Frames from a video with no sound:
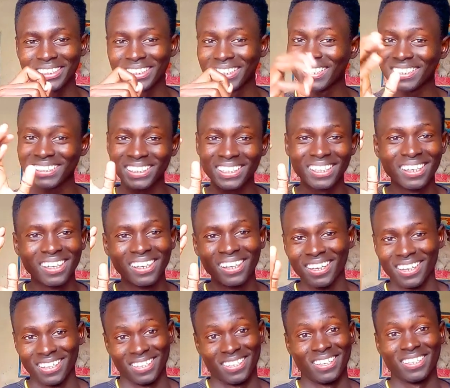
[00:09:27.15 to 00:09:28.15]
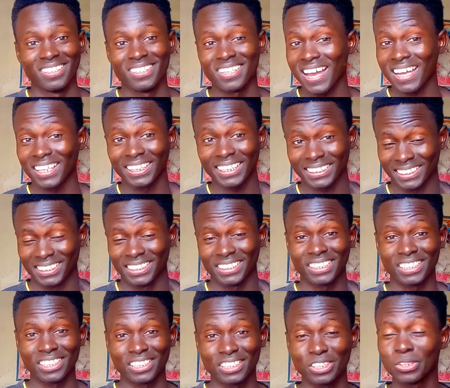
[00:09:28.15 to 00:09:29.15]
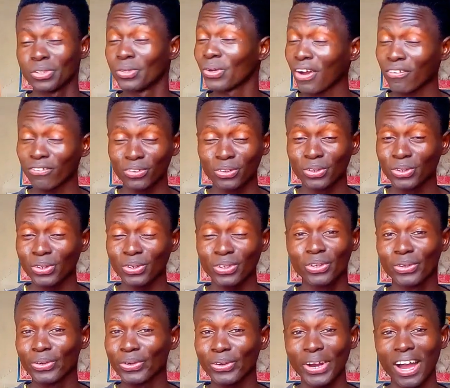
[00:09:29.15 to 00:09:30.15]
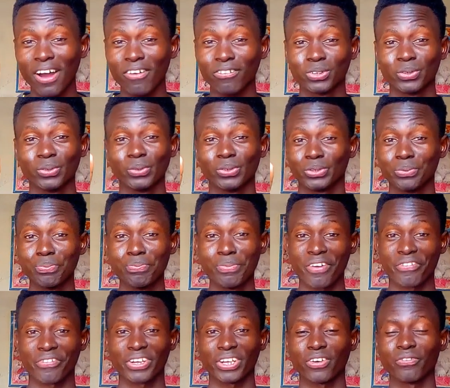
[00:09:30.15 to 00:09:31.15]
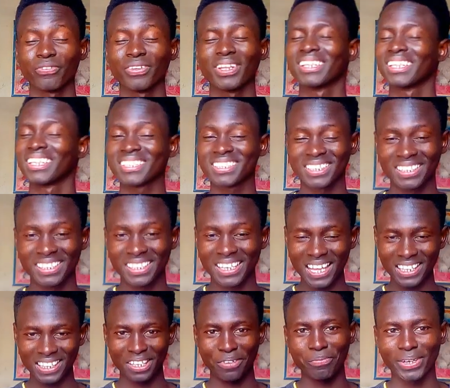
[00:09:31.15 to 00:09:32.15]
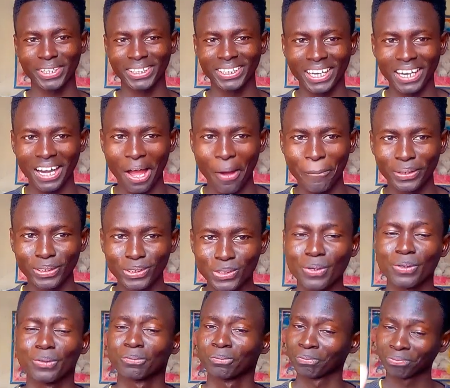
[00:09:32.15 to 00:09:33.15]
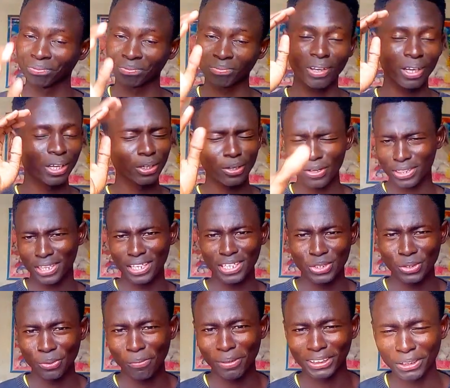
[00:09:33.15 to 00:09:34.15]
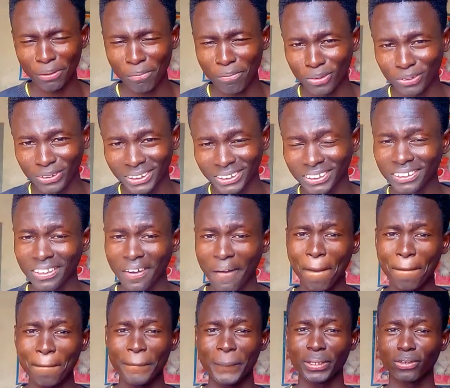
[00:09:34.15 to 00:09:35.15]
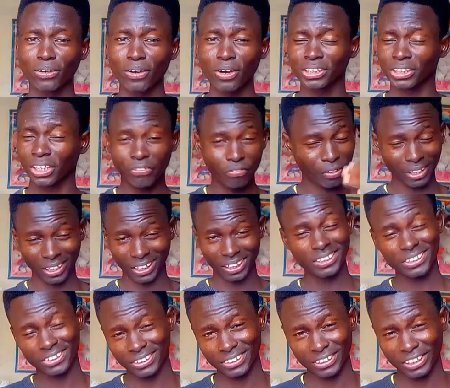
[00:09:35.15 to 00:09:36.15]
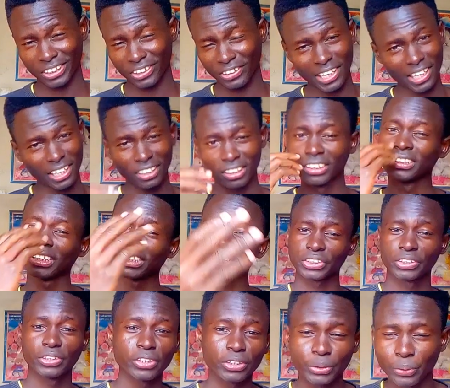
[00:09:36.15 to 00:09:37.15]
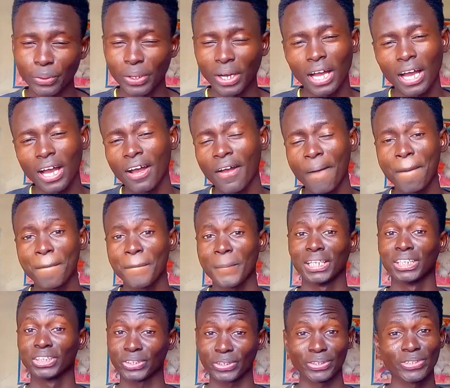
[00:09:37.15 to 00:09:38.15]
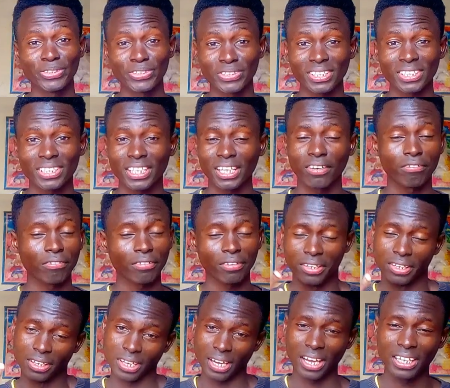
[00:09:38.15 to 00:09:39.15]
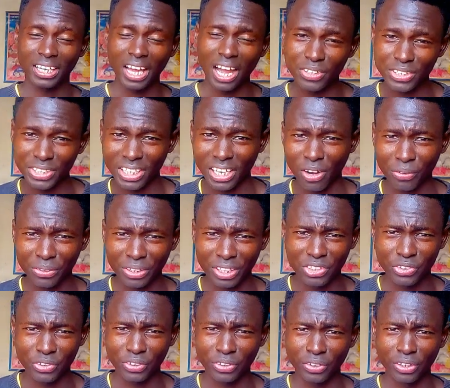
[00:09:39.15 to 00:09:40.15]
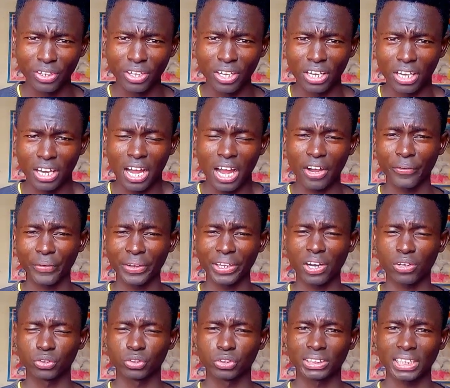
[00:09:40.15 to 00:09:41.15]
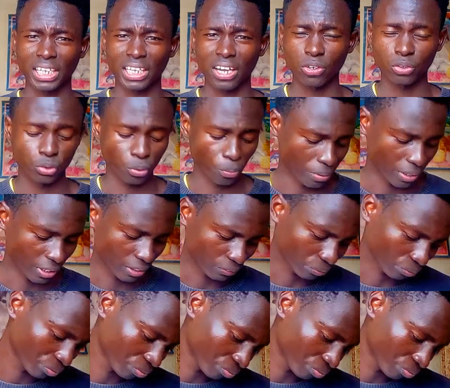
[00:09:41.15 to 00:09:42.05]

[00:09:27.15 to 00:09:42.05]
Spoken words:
That is it. You don't have to be afraid of that. There's nothing bad can happen. So don't think too much about it. You know what? If you're interested in her, just go to her, introduce yourself, and see how things are going to turn out to be.